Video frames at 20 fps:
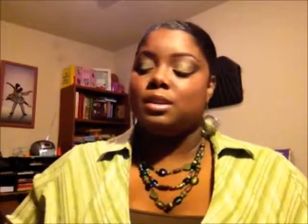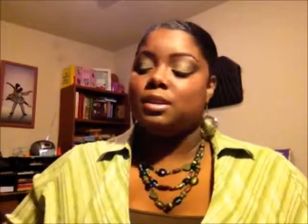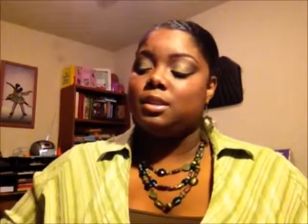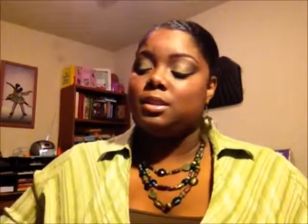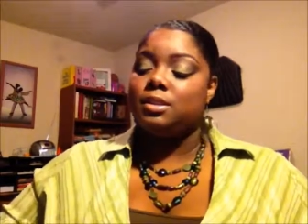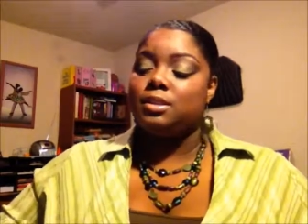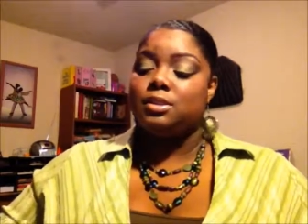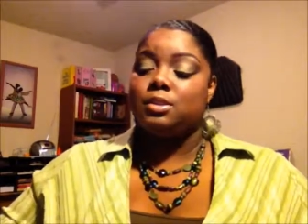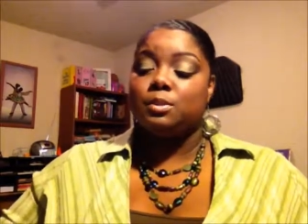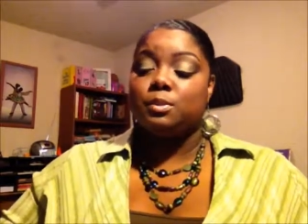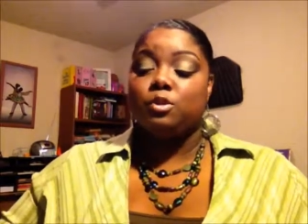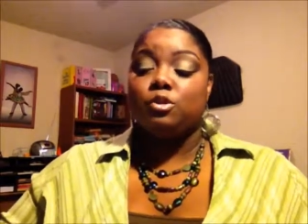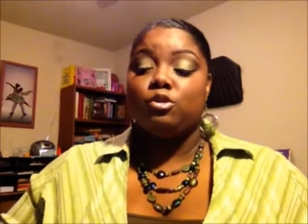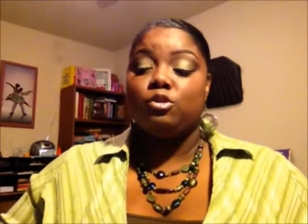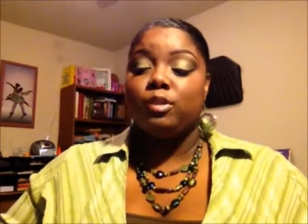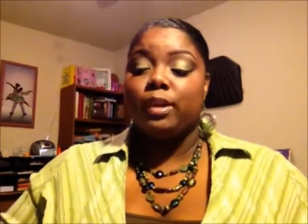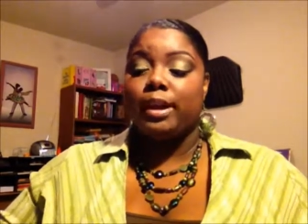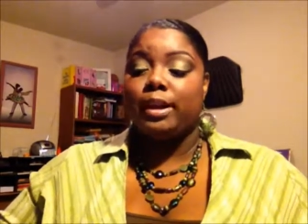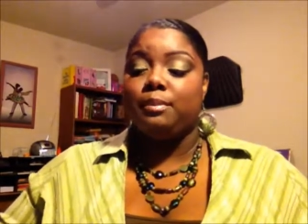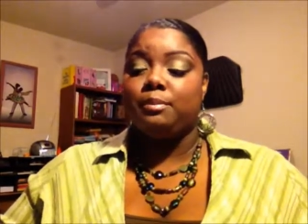These are some
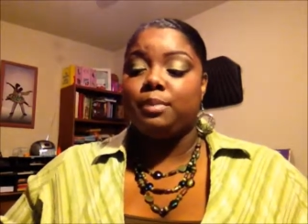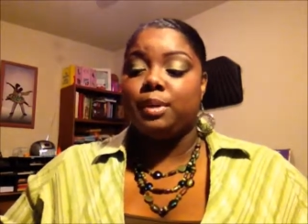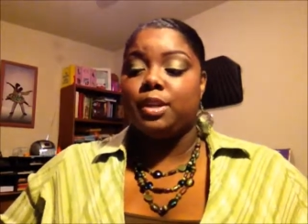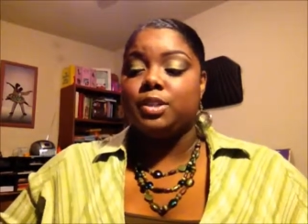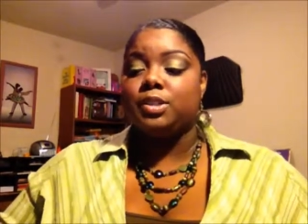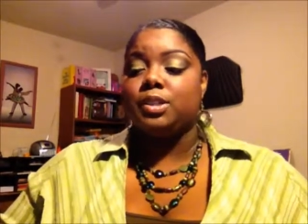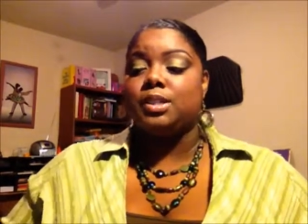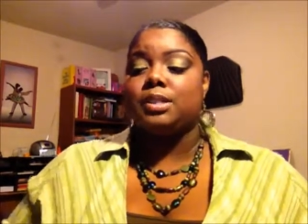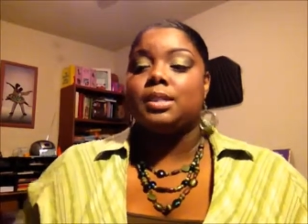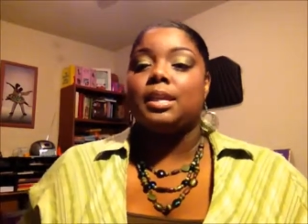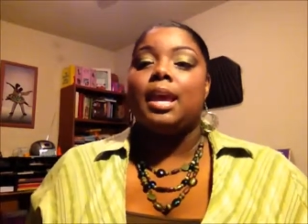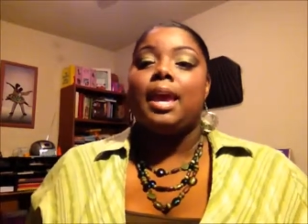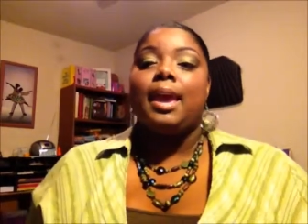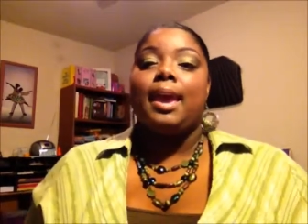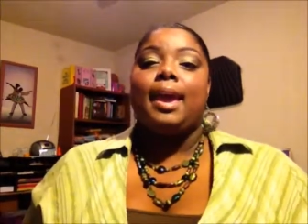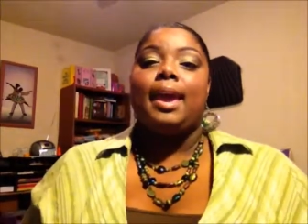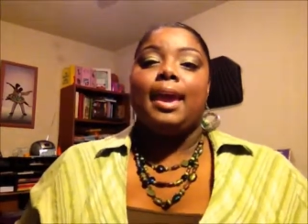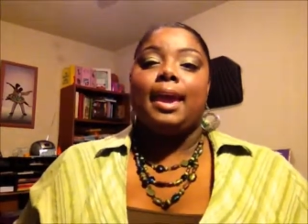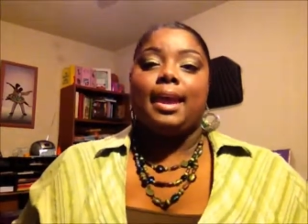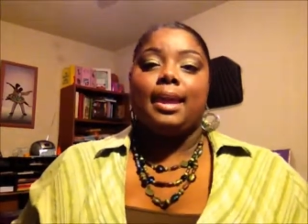great brushes,
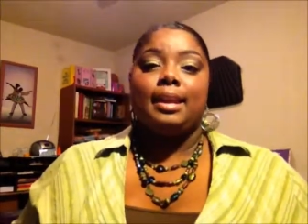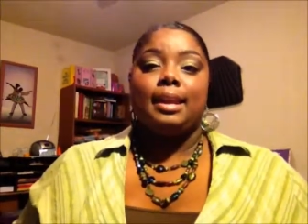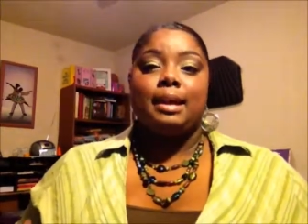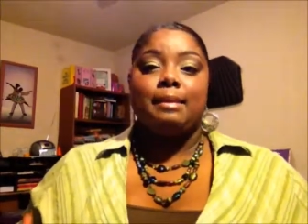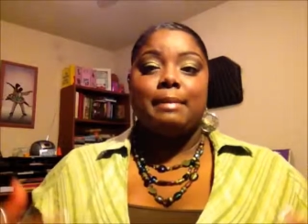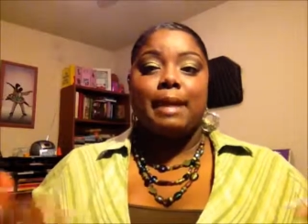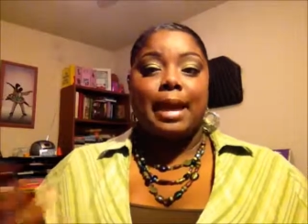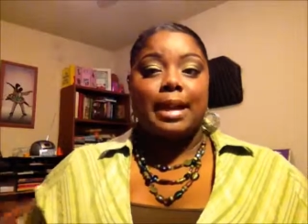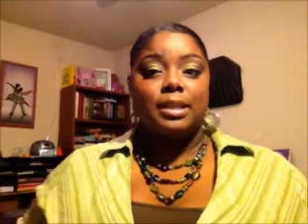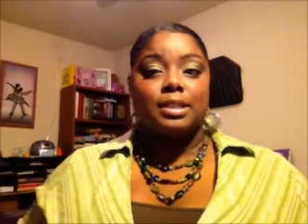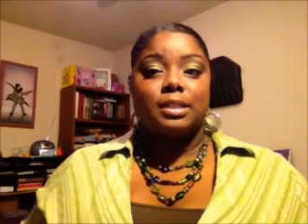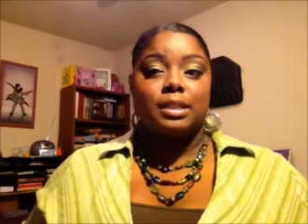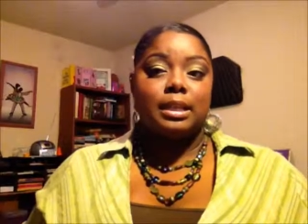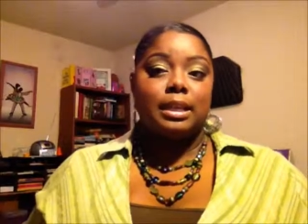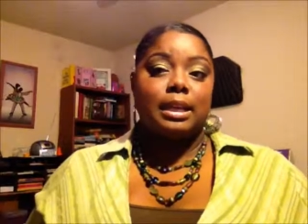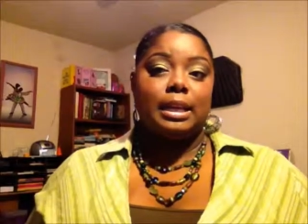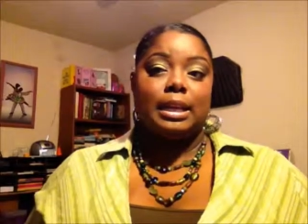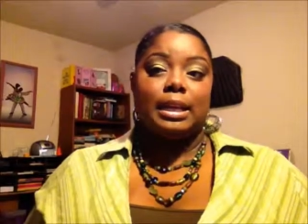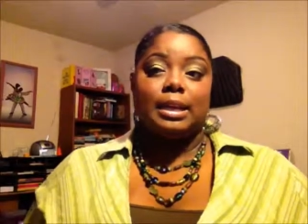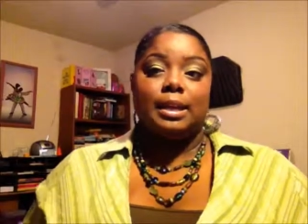and I'm actually
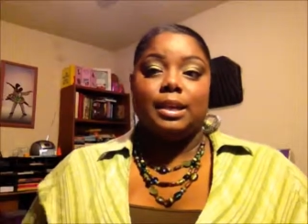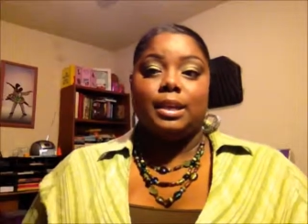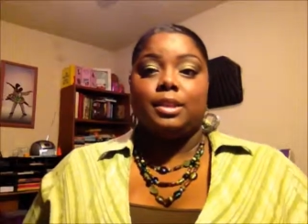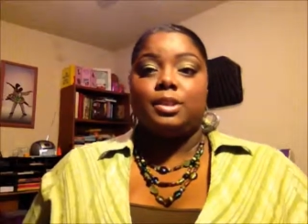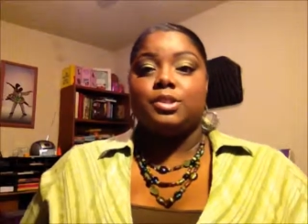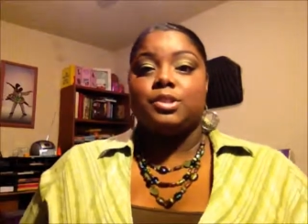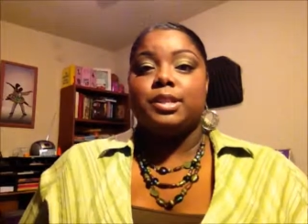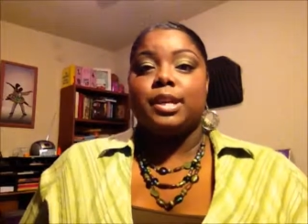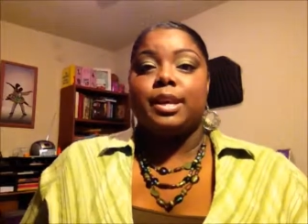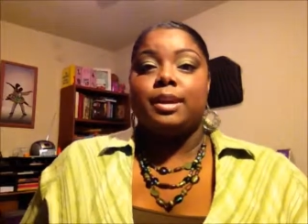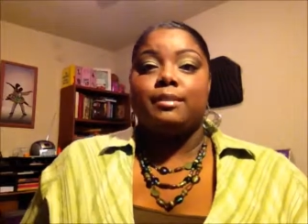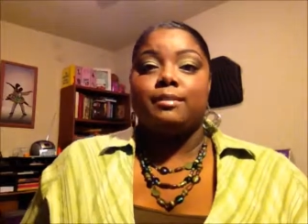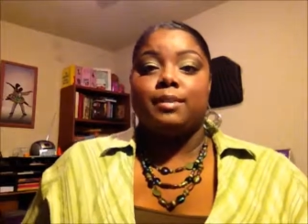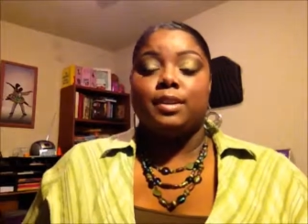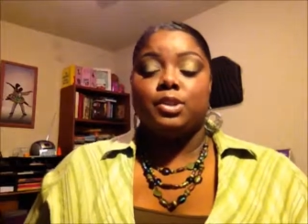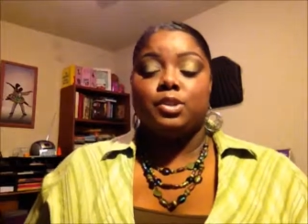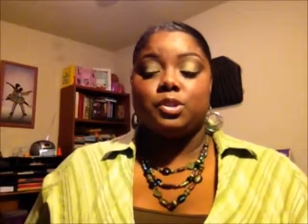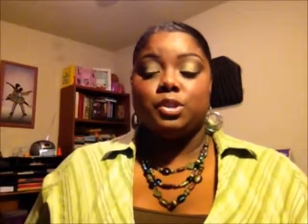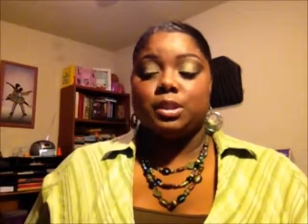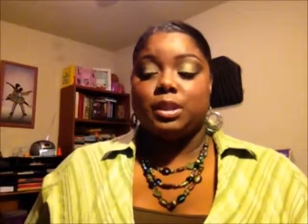going to get another set
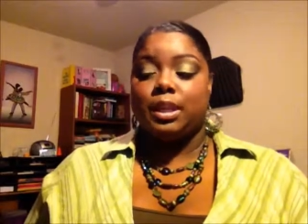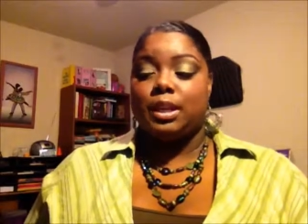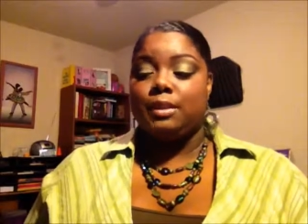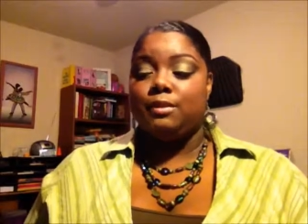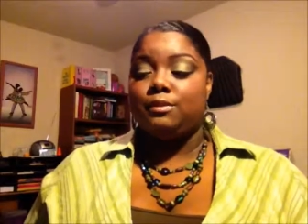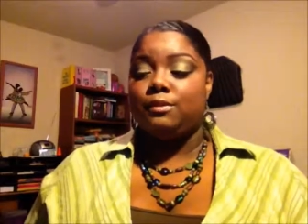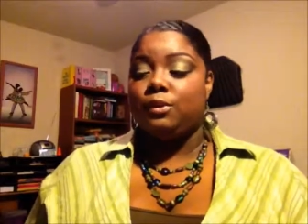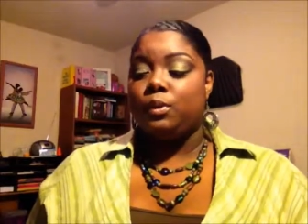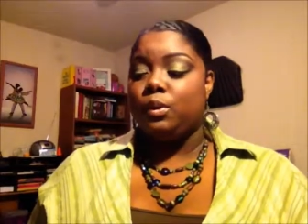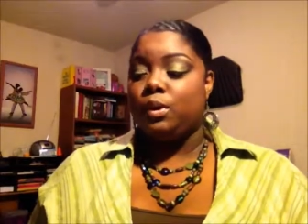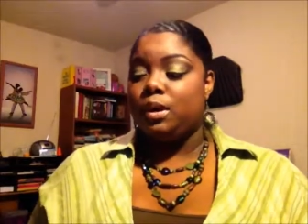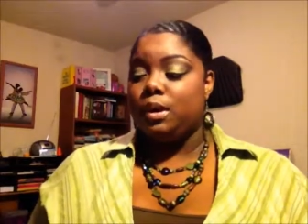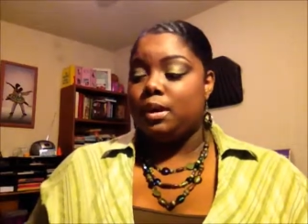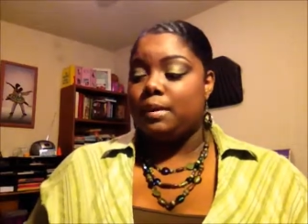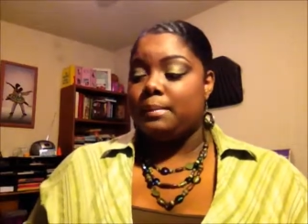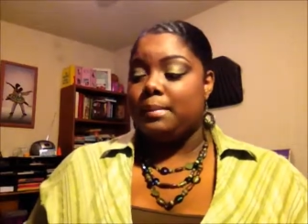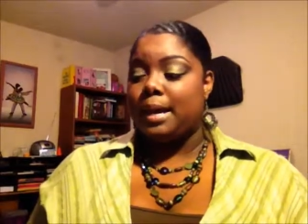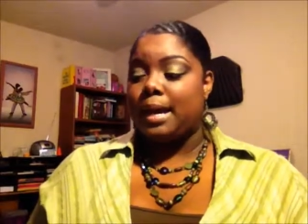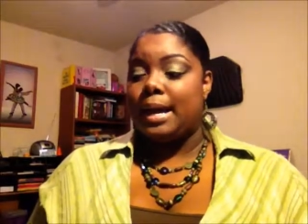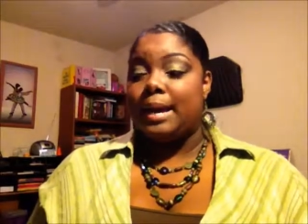eventually for
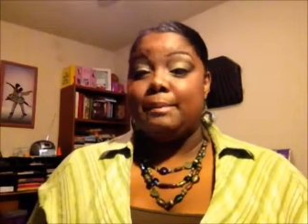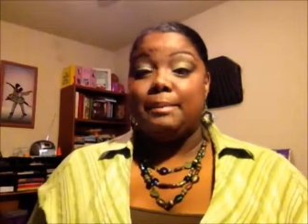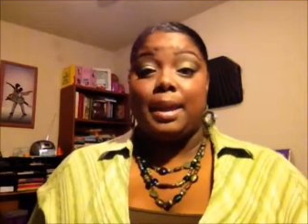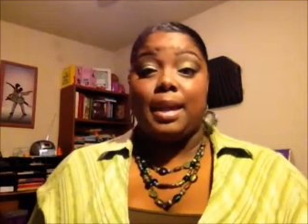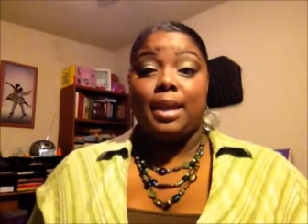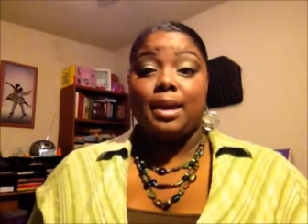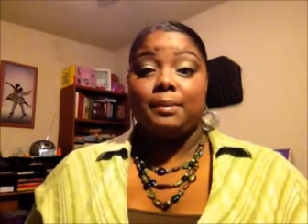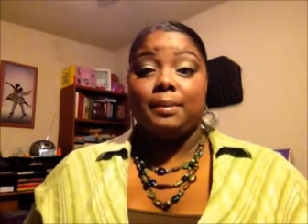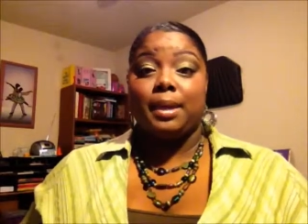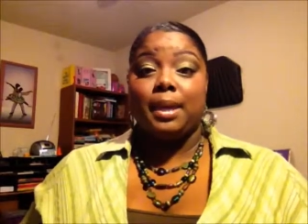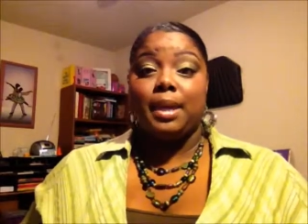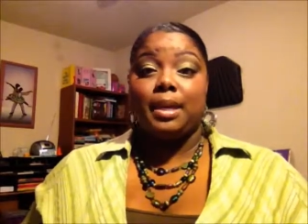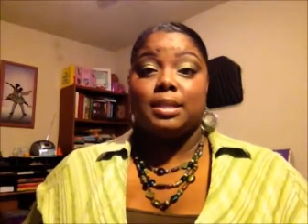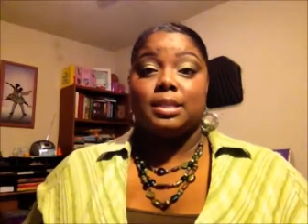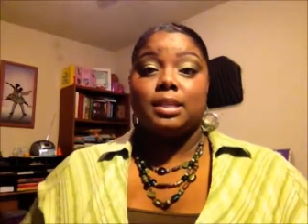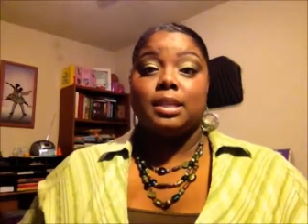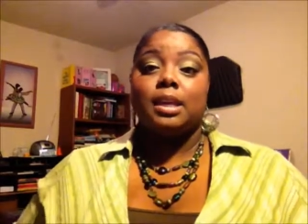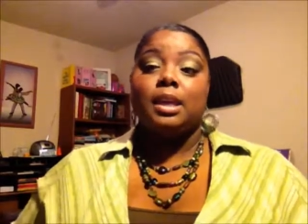my makeup kit